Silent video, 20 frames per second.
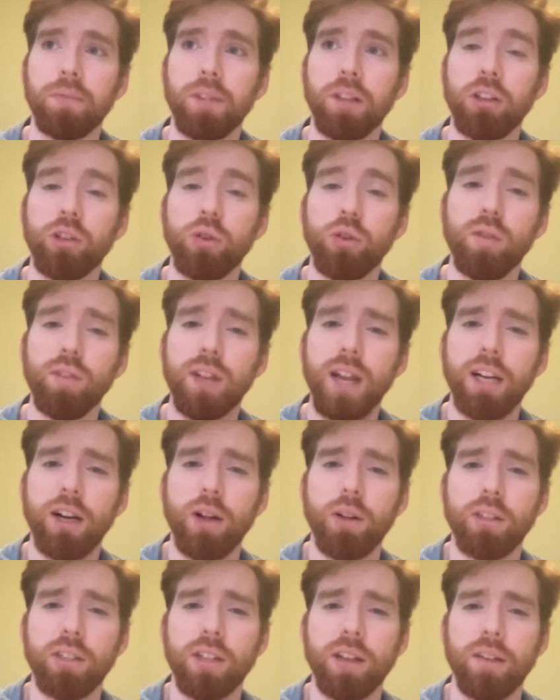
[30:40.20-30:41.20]
sort of take
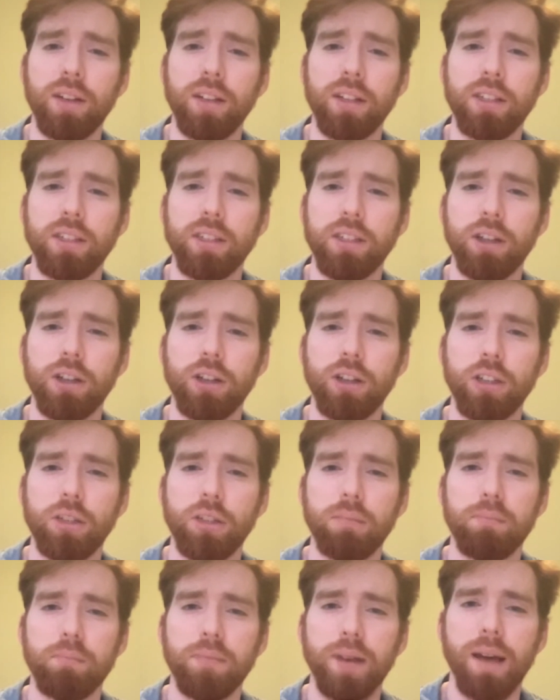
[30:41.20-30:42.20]
notice of us,
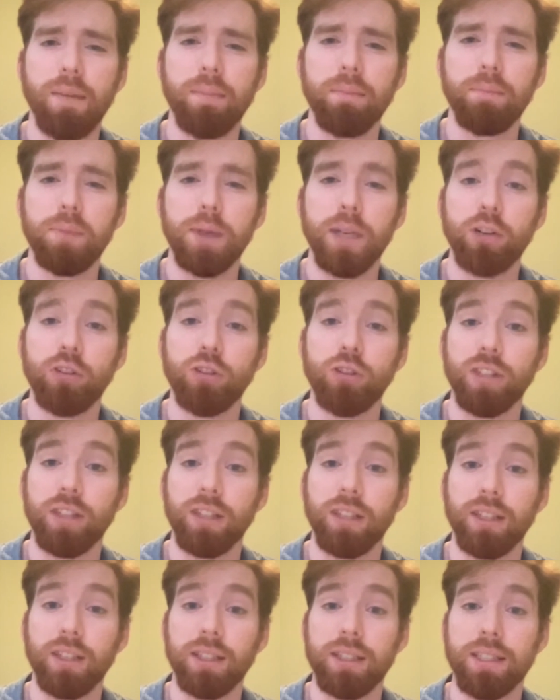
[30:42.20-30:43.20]
I'd be
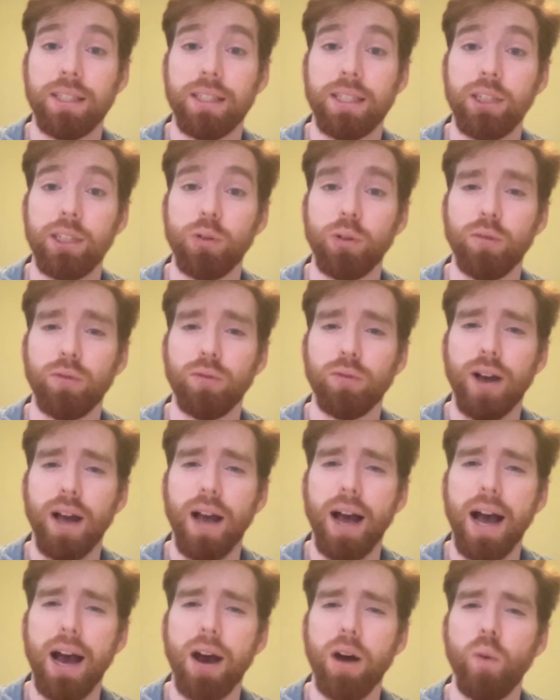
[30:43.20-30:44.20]
interesting to see sort of
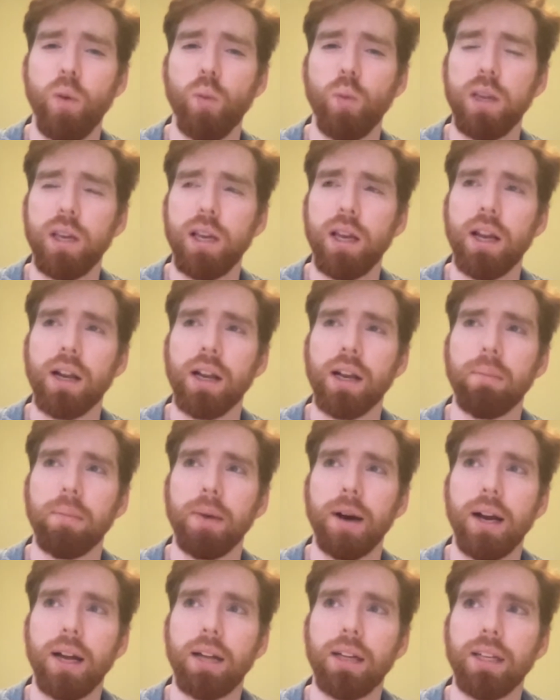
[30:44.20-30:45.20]
how we can
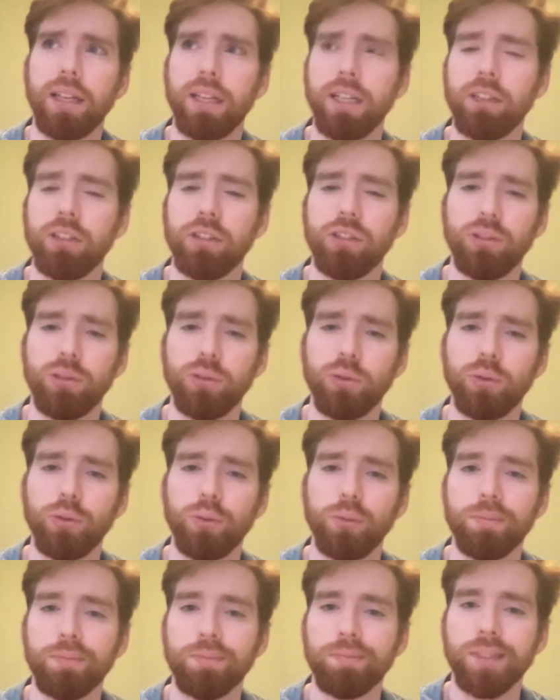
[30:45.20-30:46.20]
combine
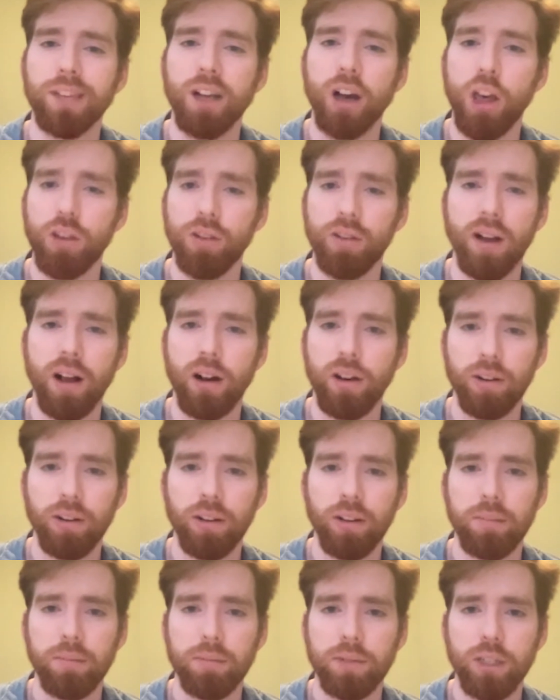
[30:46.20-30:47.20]
into other
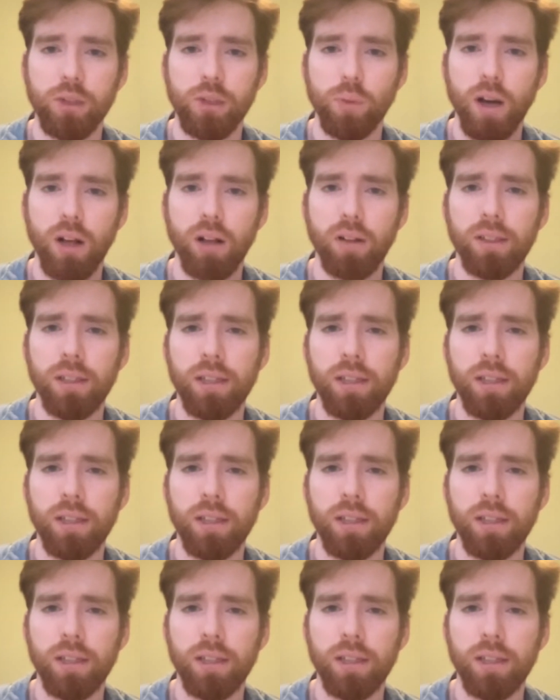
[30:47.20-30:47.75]
algorithms as well.